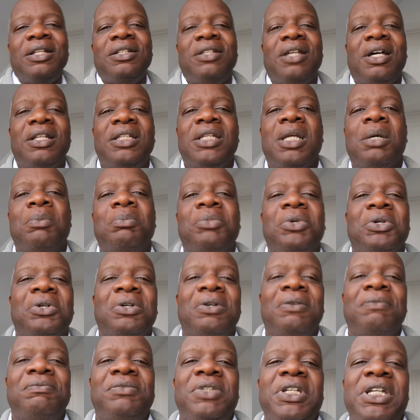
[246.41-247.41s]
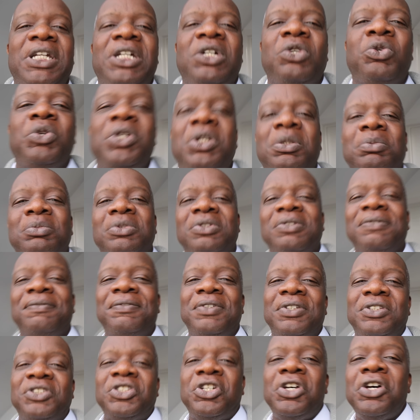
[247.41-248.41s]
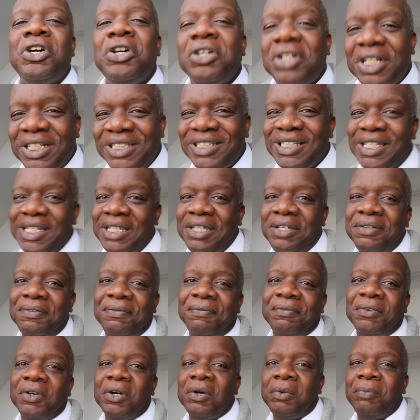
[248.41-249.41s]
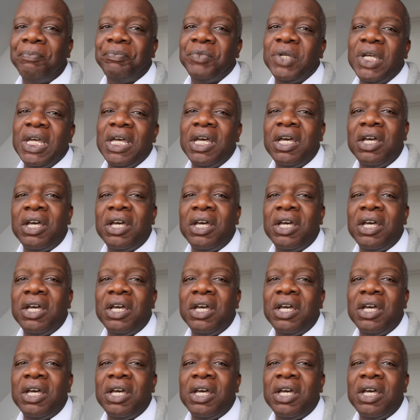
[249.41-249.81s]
a number of the criminal fraternity from